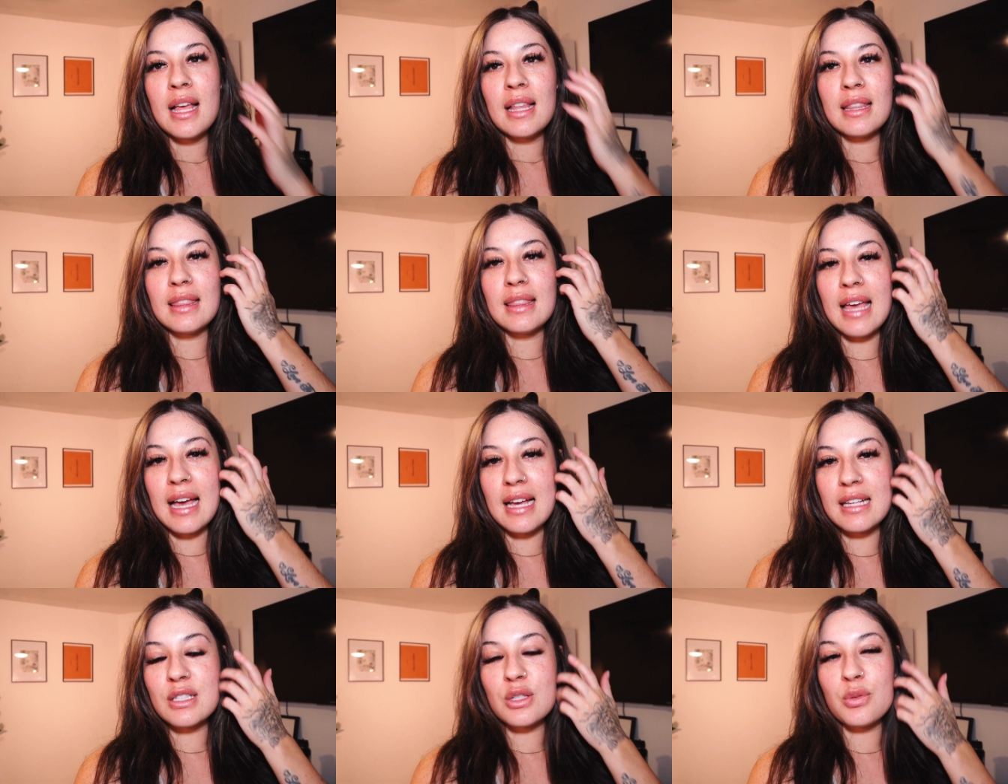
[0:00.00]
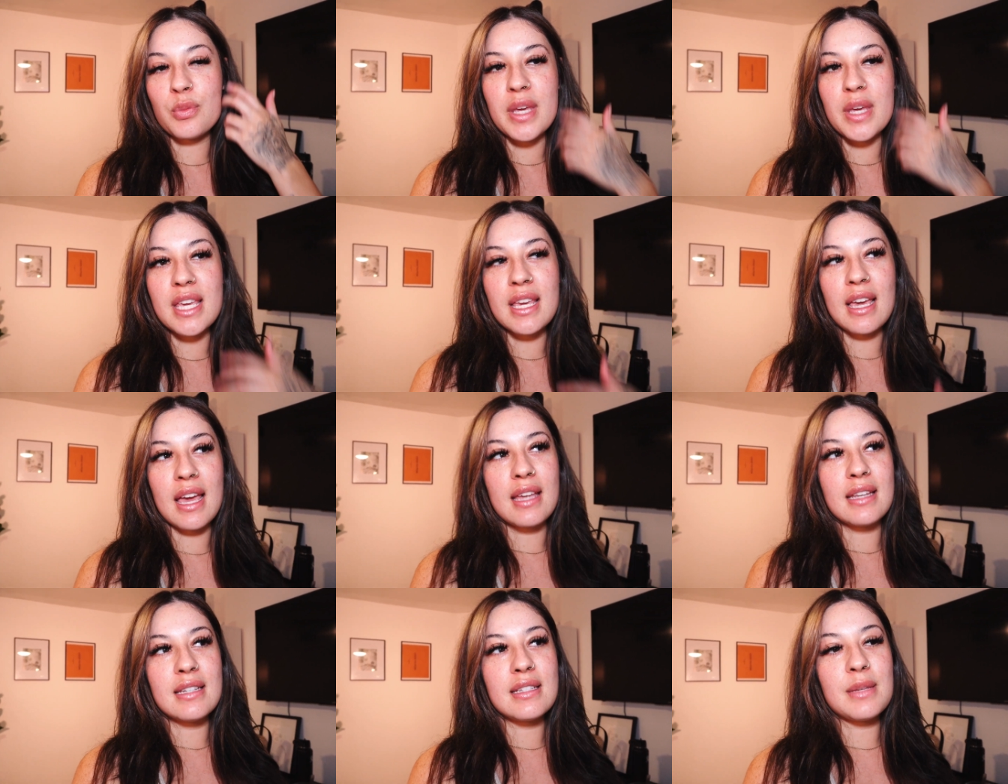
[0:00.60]
last
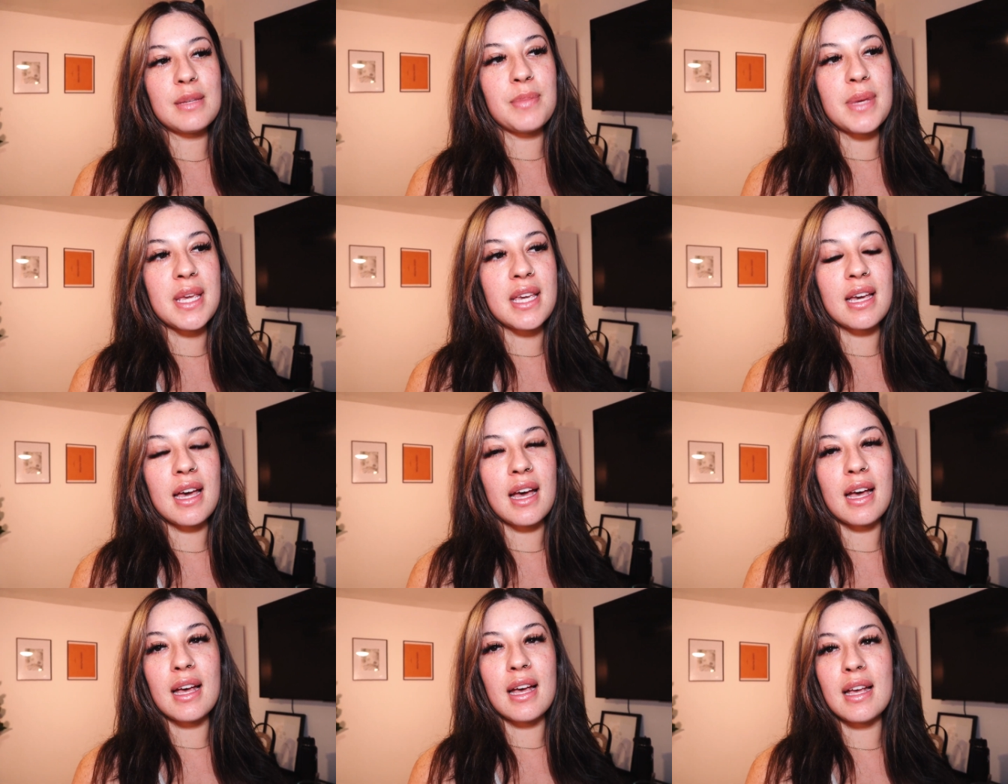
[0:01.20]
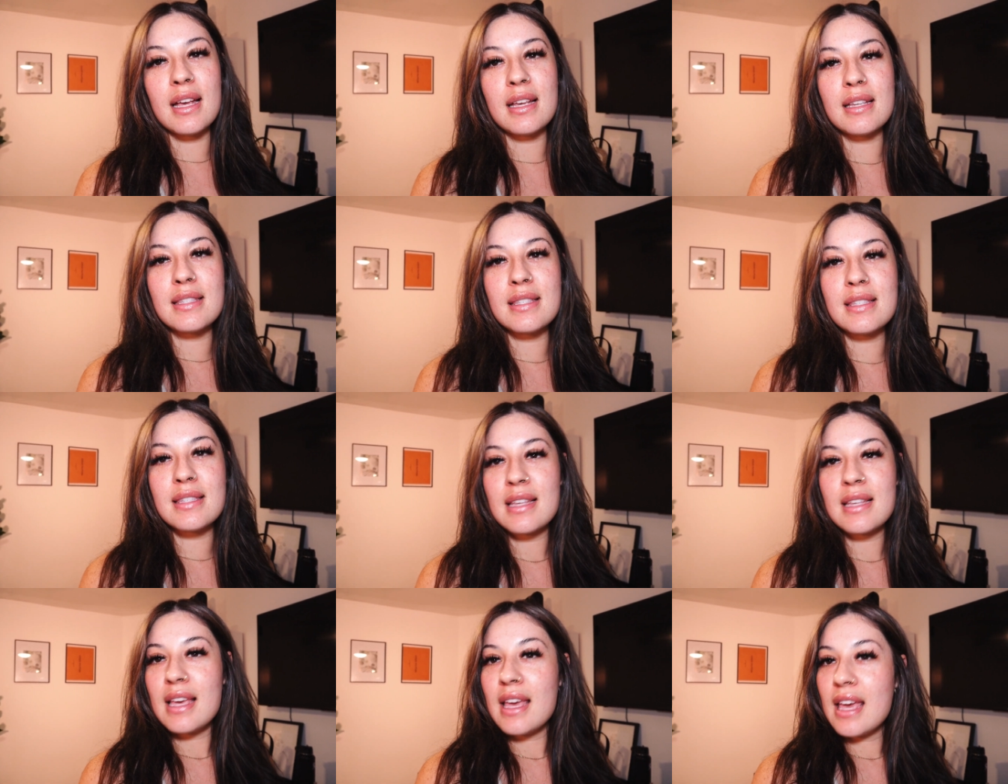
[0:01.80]
weekend
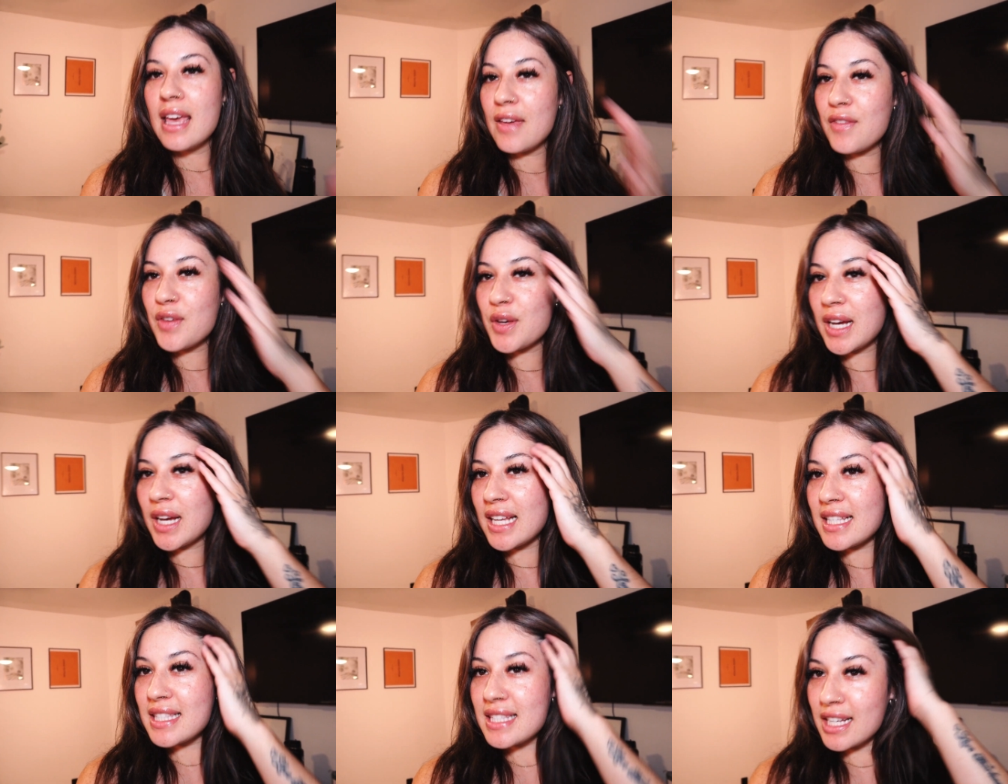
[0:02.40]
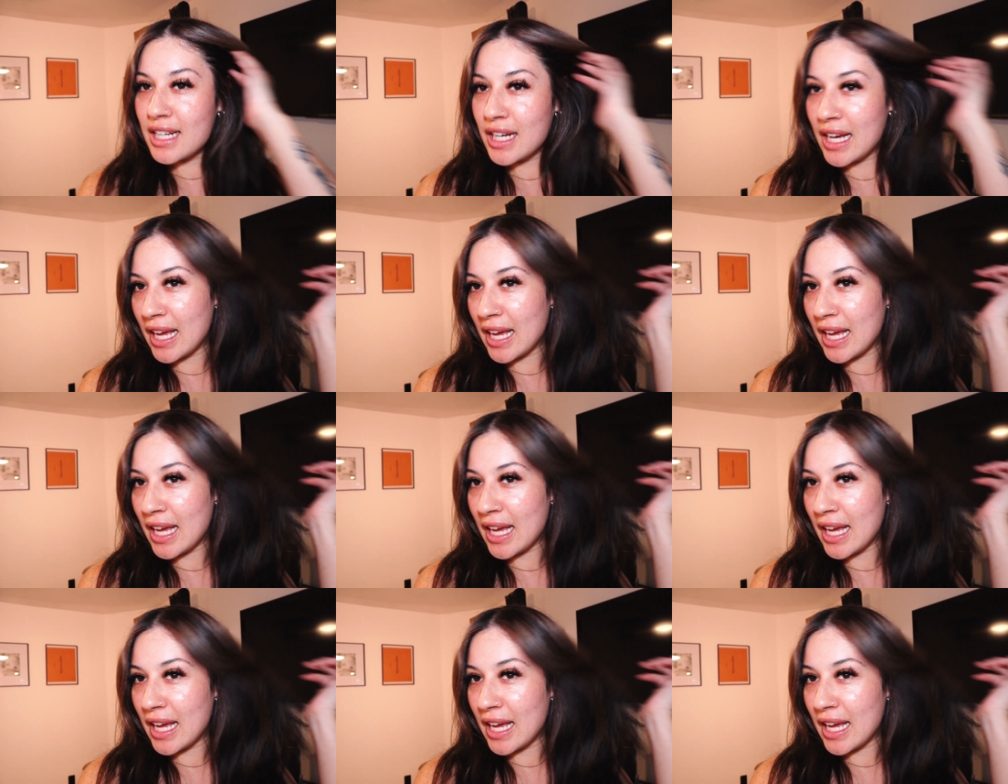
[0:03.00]
because if you guys